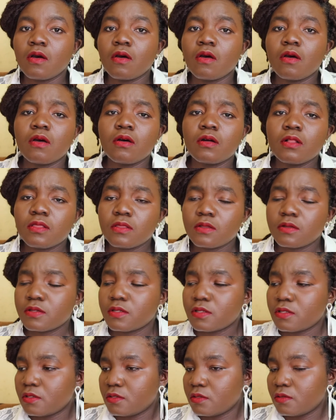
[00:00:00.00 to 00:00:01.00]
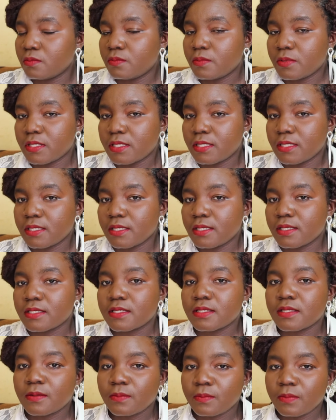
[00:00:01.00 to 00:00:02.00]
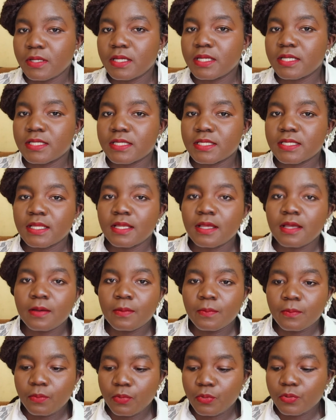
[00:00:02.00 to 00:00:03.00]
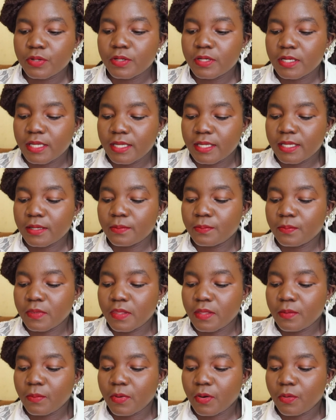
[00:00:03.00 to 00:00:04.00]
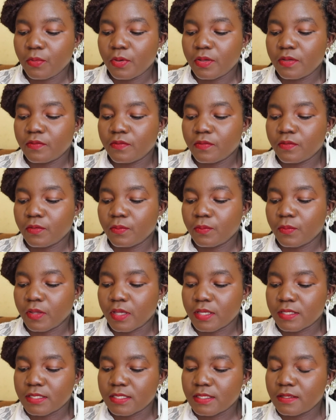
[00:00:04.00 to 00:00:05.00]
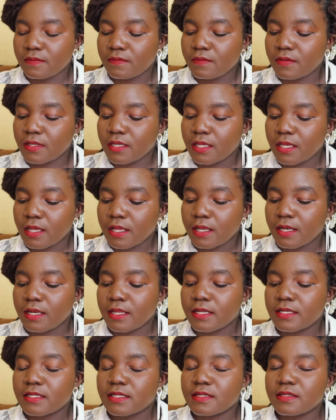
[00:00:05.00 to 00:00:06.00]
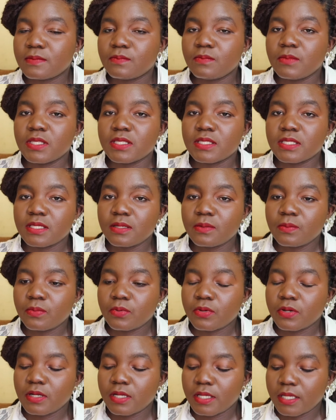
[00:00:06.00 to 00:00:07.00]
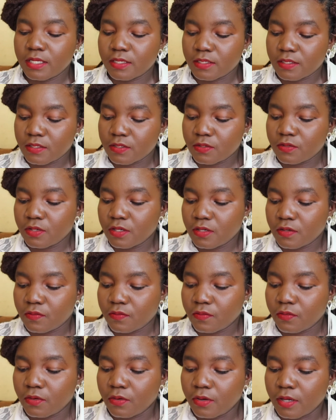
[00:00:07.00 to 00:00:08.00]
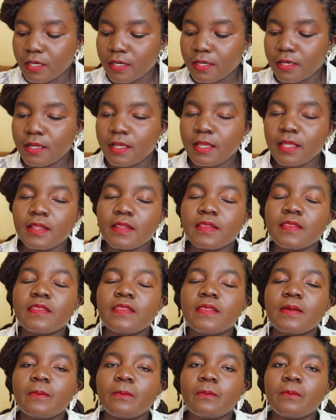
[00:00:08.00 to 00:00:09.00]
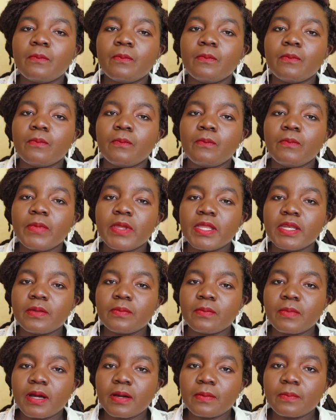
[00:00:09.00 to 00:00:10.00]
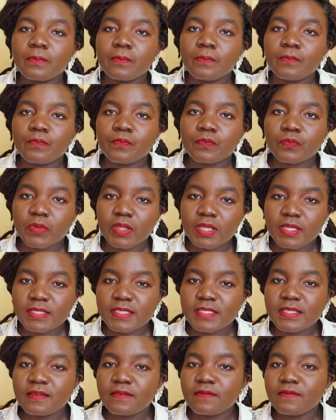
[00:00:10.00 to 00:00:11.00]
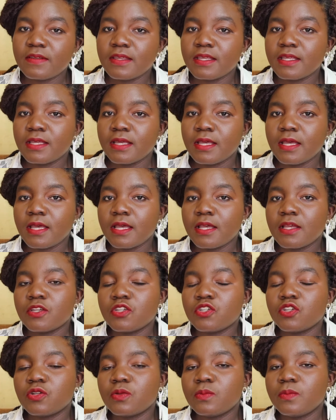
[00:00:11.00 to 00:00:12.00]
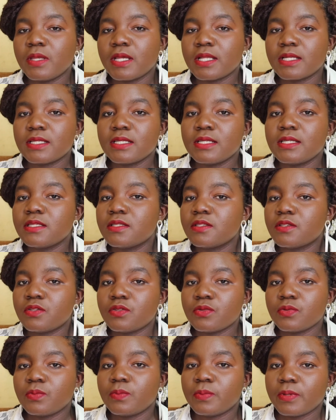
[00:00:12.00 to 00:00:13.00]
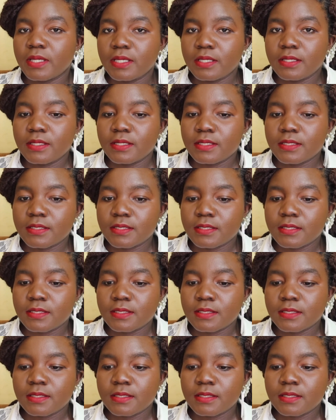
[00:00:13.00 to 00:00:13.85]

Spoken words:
All those stupid things, please keep them away from your CV. Let it be simple and straightforward. The minimum CV should be at least 2 pages.